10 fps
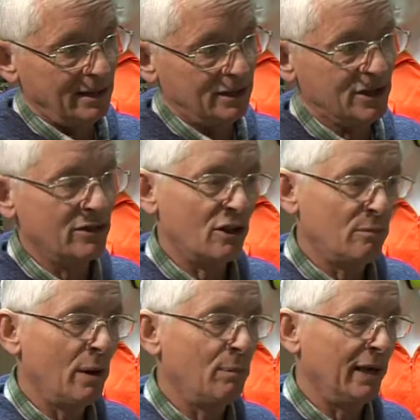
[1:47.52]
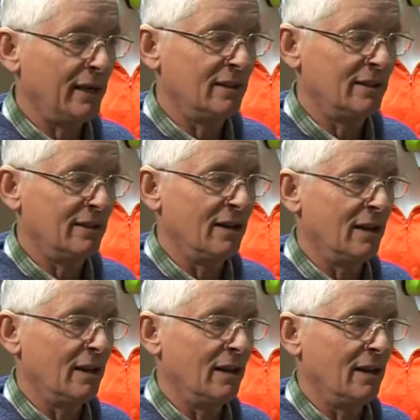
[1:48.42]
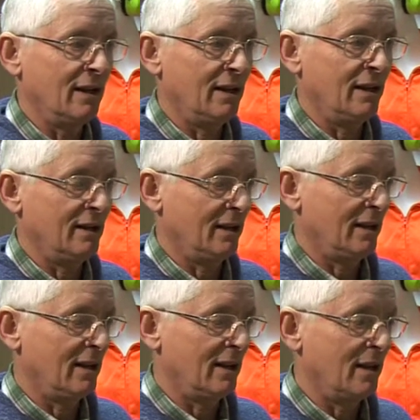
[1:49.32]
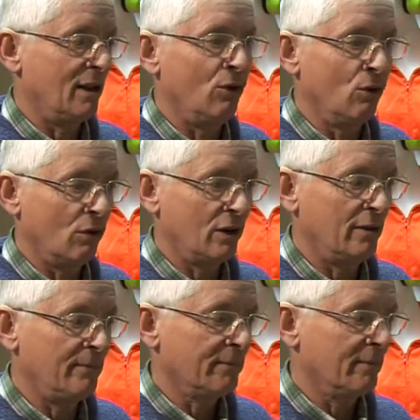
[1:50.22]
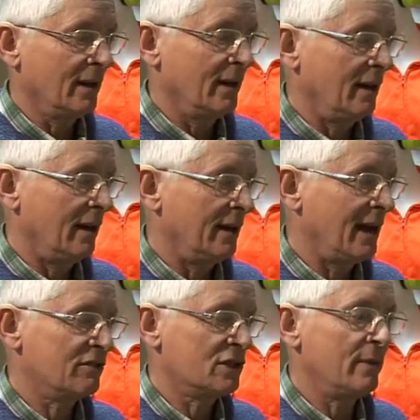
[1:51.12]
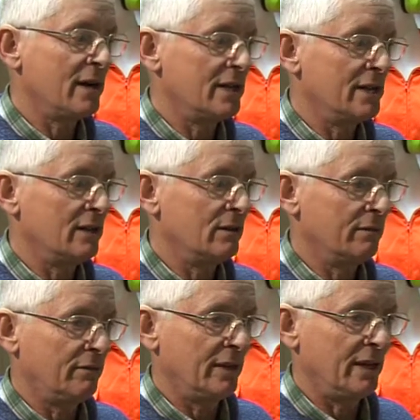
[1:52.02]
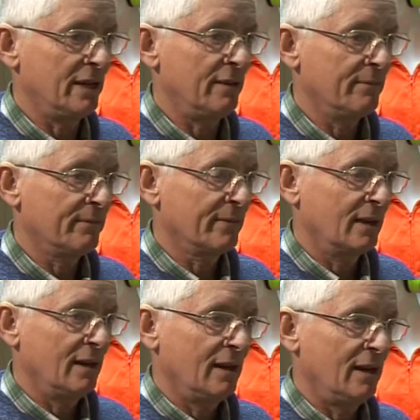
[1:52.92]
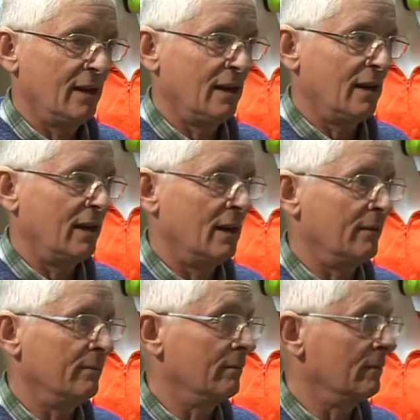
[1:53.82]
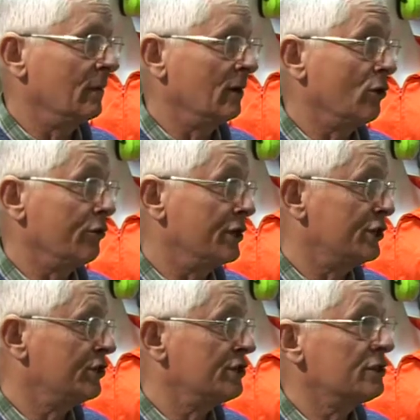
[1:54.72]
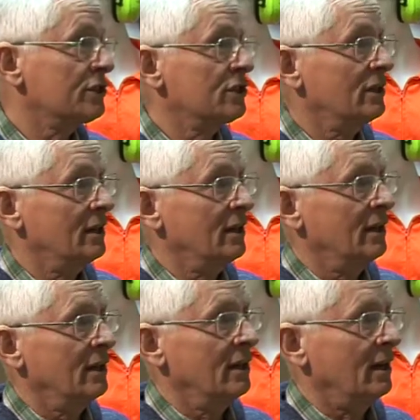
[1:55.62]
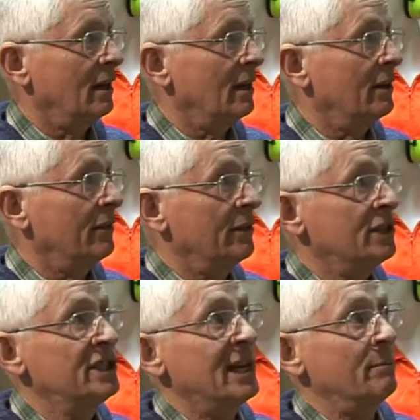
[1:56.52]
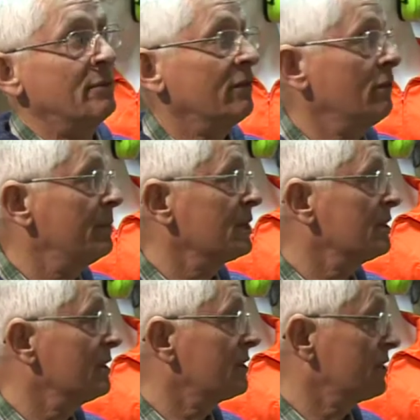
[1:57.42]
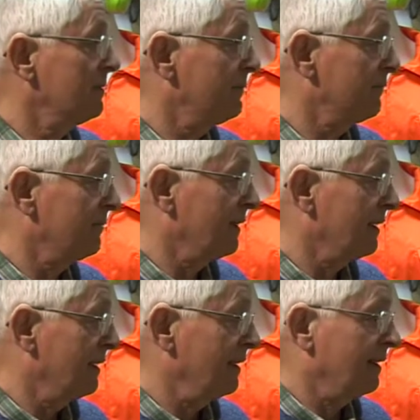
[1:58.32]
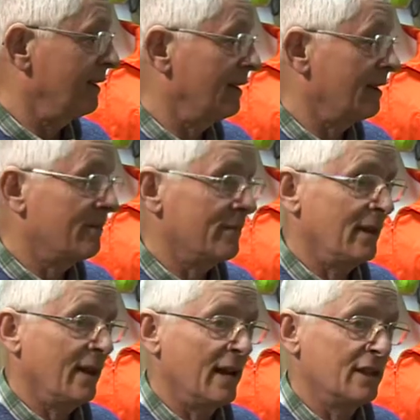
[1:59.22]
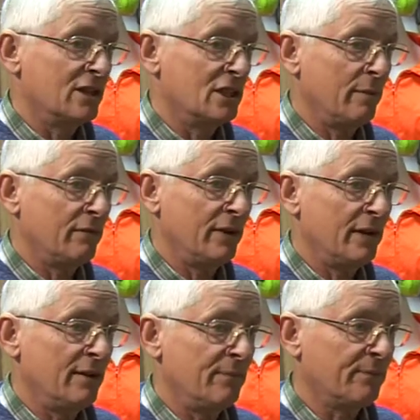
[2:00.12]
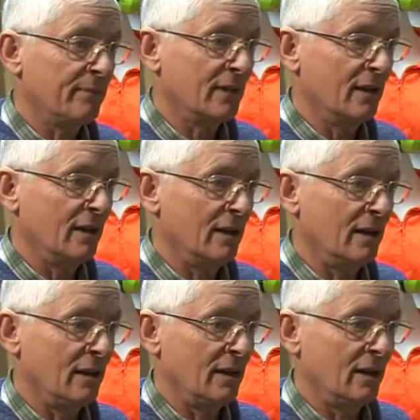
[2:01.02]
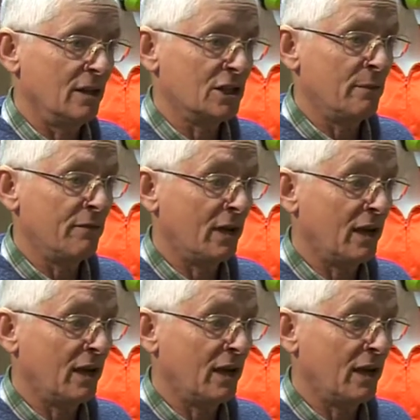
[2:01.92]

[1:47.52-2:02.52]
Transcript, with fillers: so that the public can uh, look and have some idea of the uh, conditions, uh, the depth of the business, um, and some of the uh, some of the